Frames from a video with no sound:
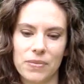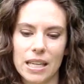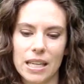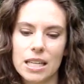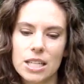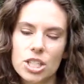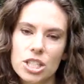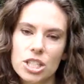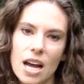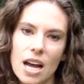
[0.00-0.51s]

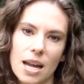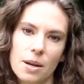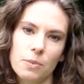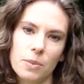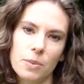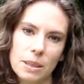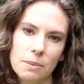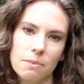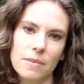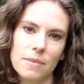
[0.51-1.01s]
Each time
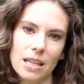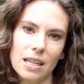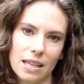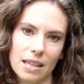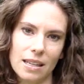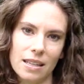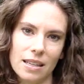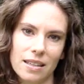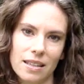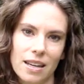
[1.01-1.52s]
we
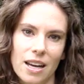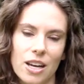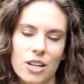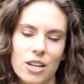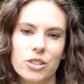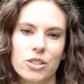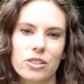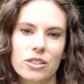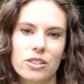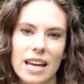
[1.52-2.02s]
meet,
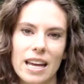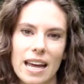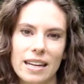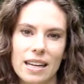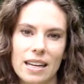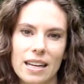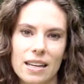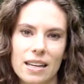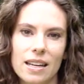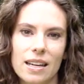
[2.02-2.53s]
you're
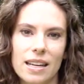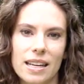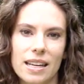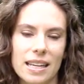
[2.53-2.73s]
getting